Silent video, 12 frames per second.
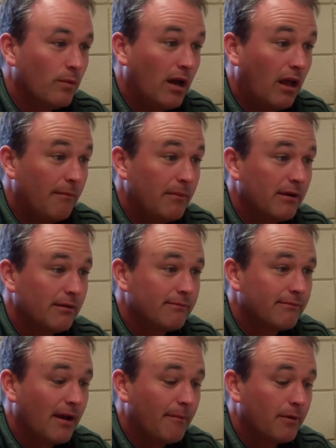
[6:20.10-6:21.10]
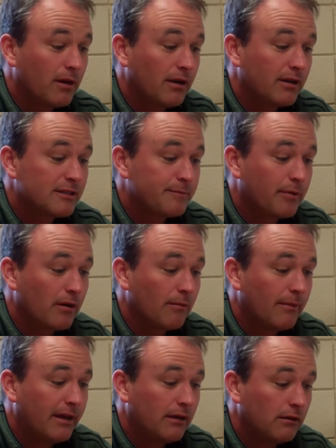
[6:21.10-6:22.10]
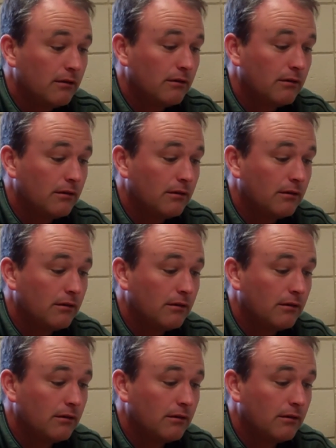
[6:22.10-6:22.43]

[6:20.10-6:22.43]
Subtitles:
Well, I'm gonna experiment